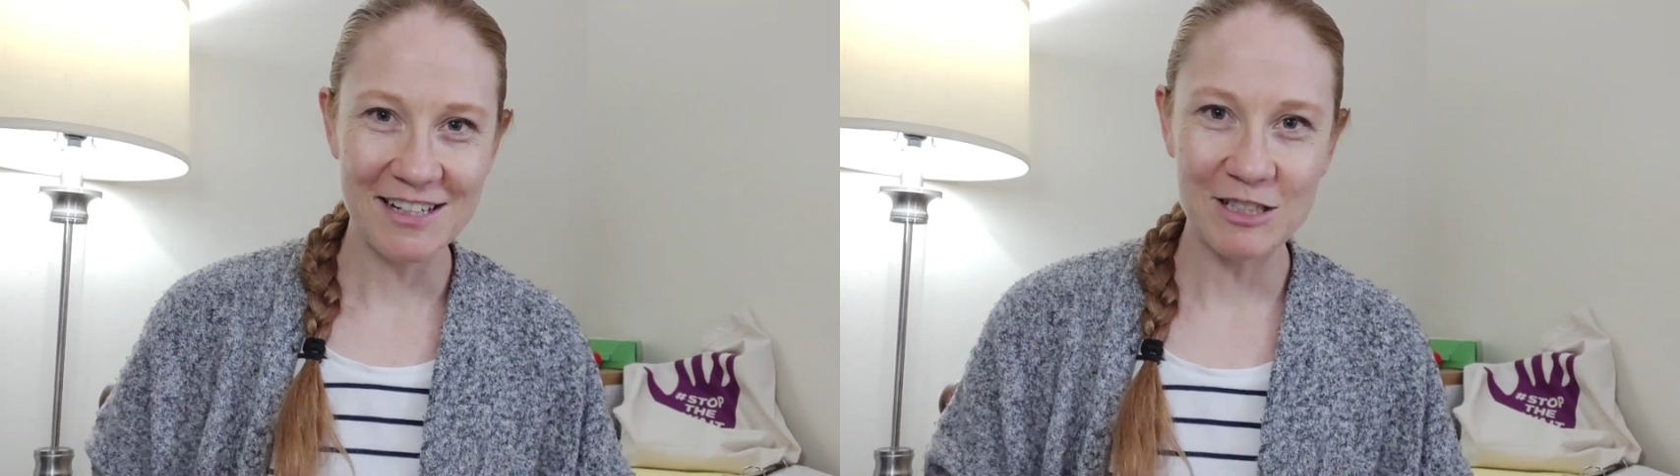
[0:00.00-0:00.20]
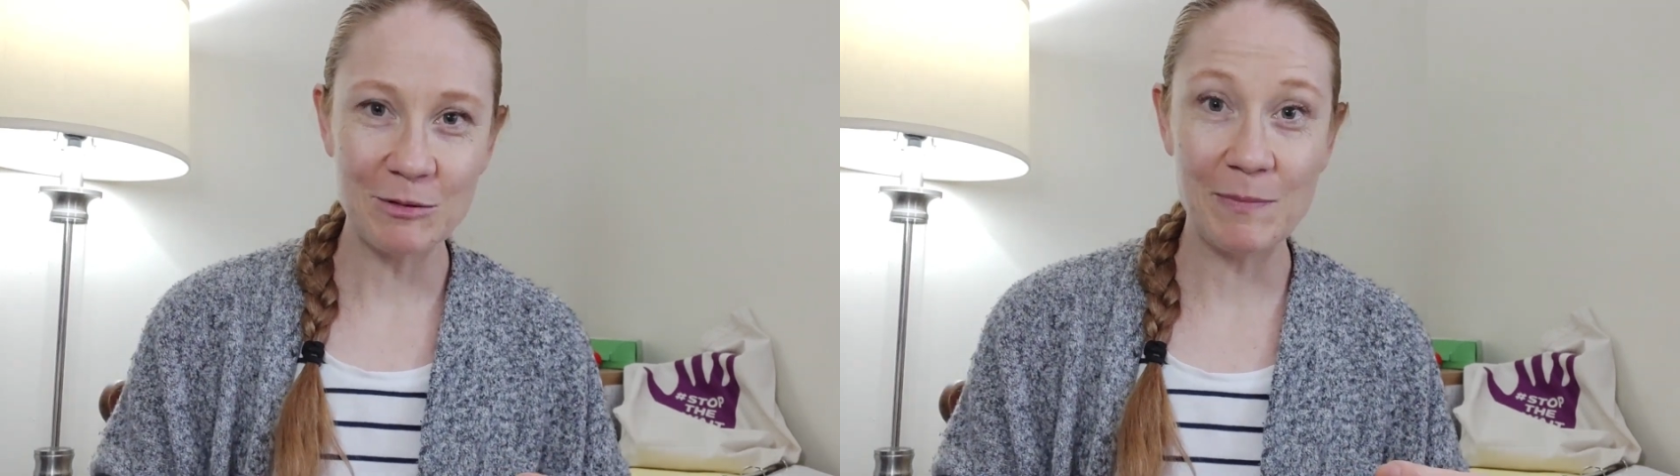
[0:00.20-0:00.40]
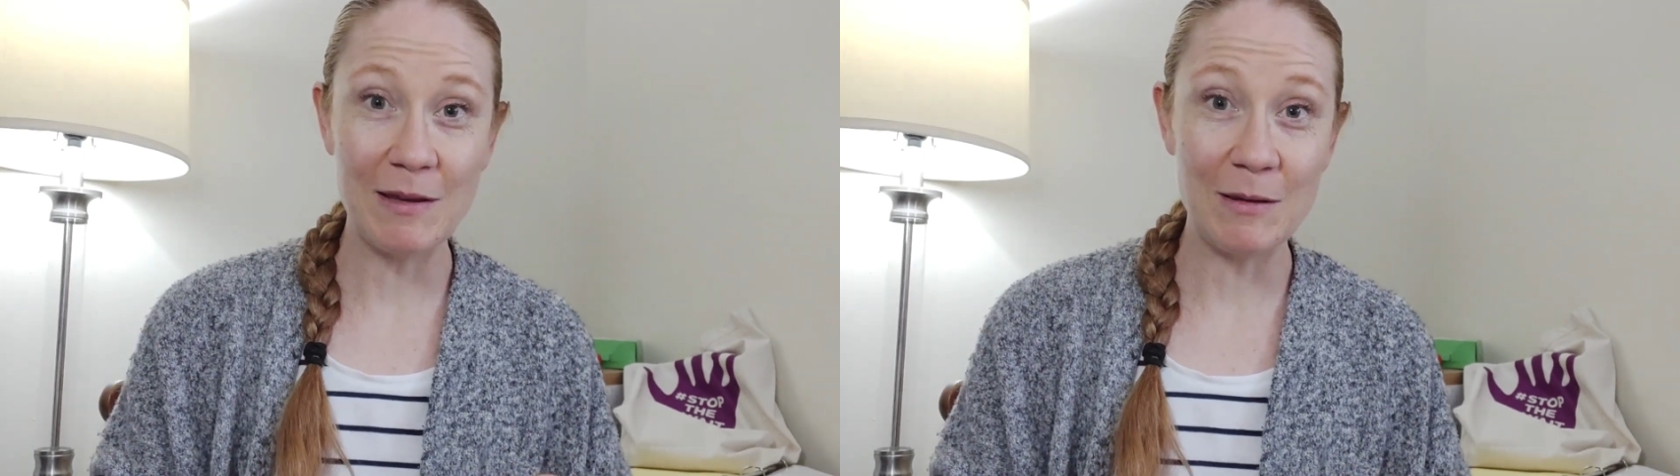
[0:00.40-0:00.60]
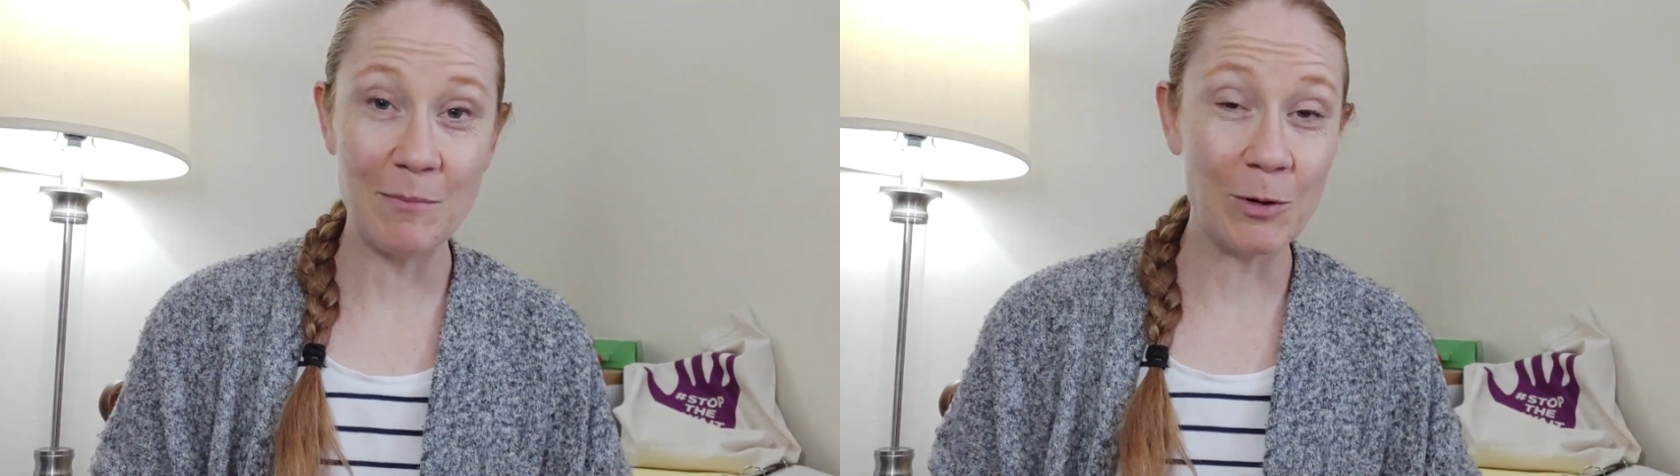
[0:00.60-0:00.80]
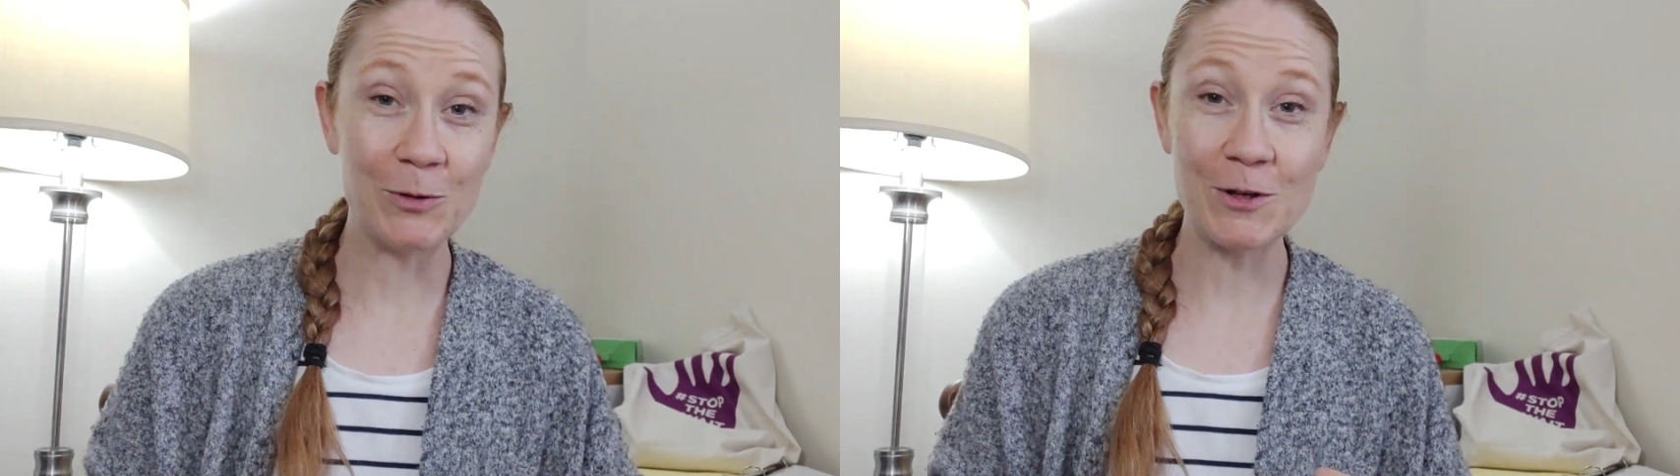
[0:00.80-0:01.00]
to be
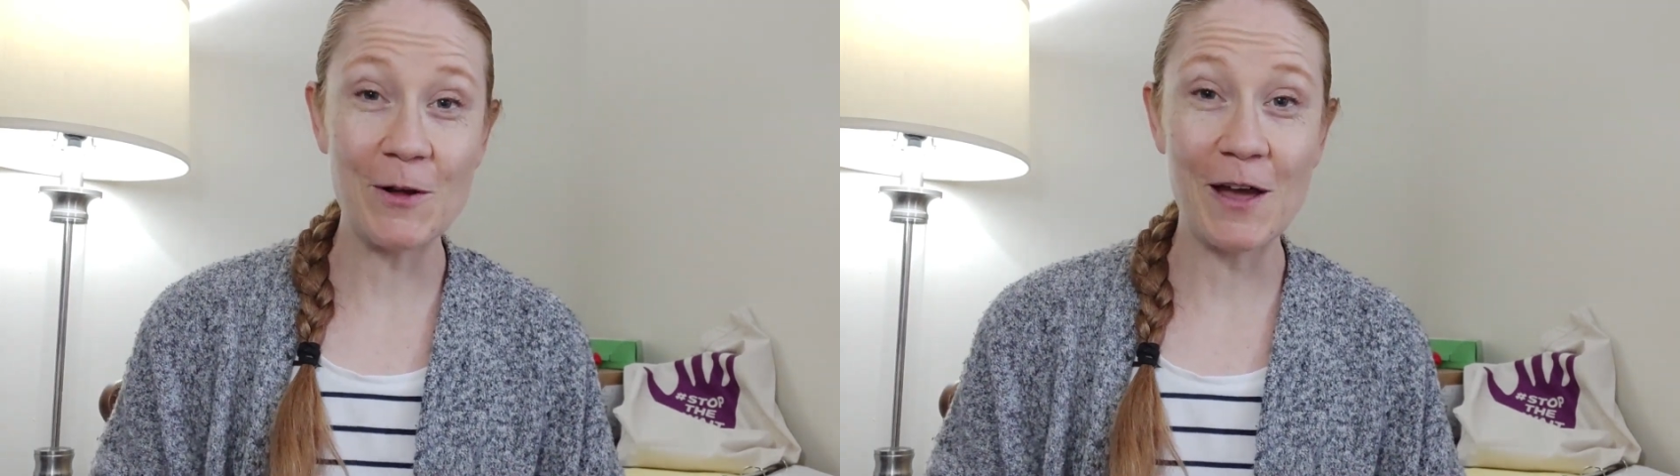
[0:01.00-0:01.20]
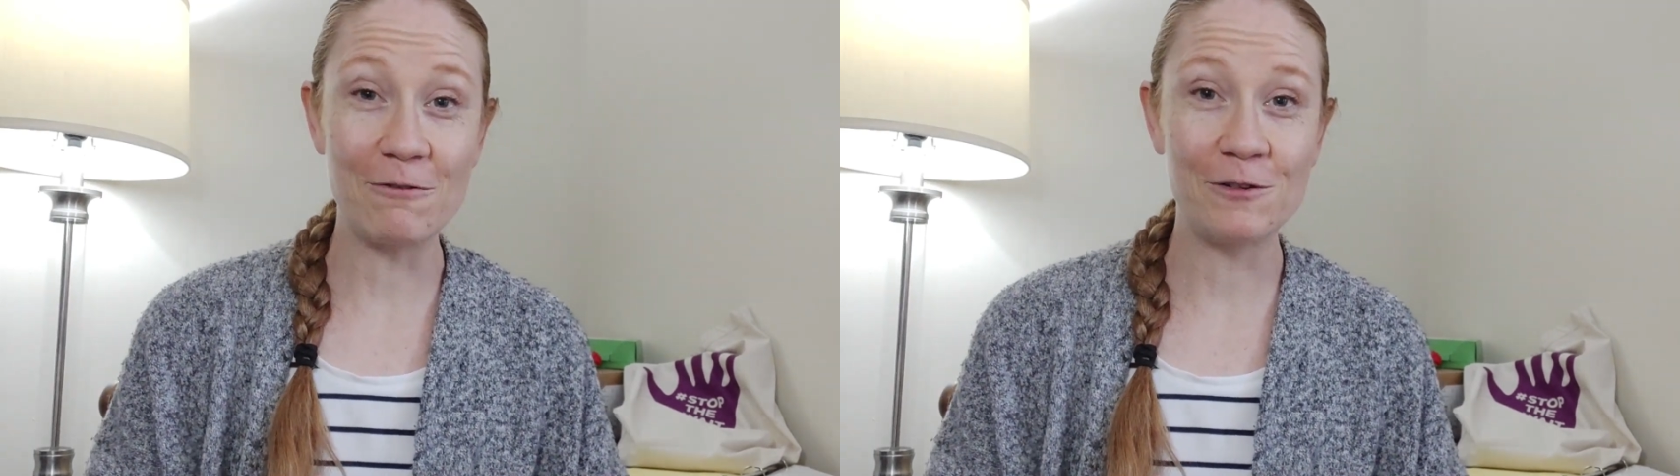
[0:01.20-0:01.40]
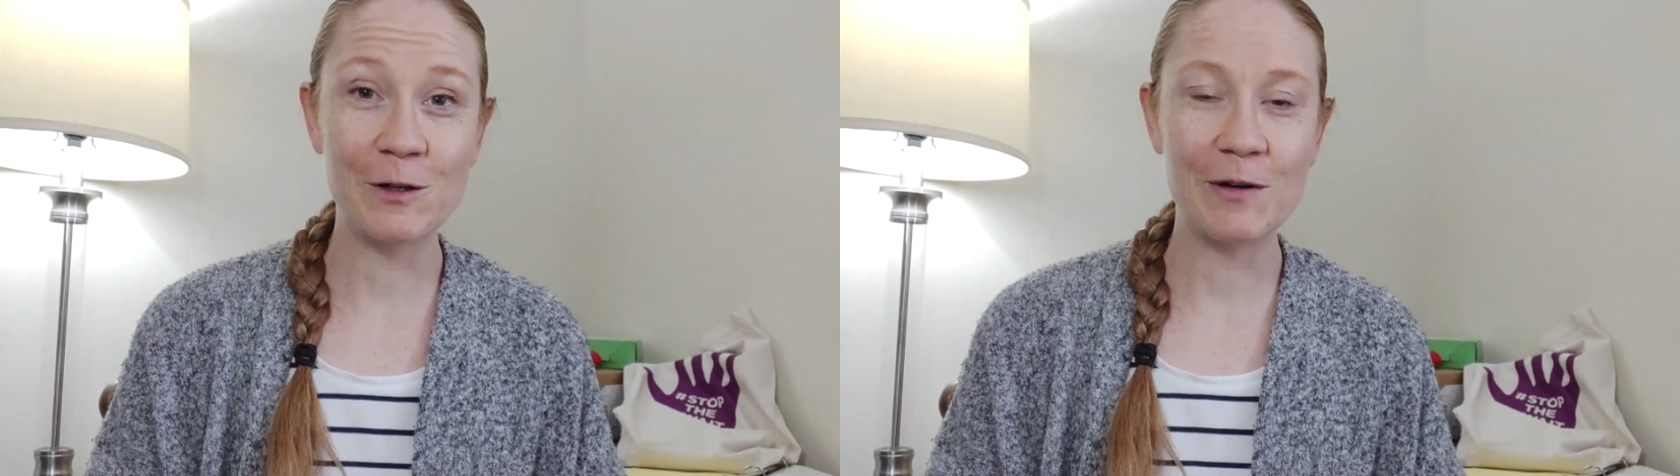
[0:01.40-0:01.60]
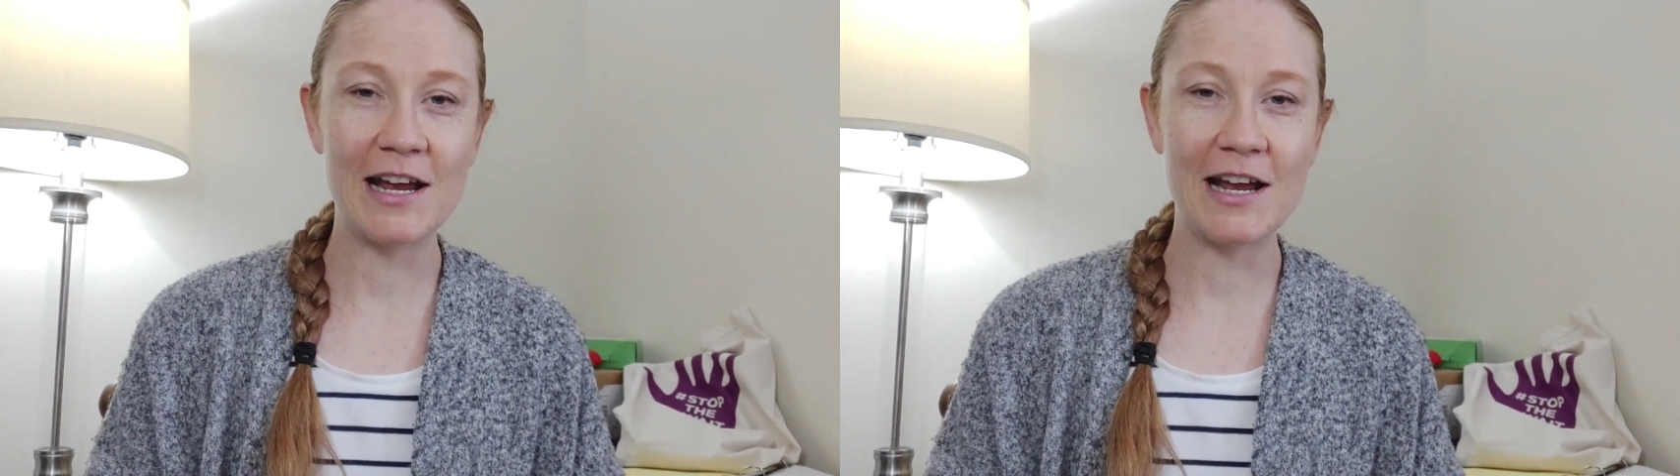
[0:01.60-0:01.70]
pulling all that fluid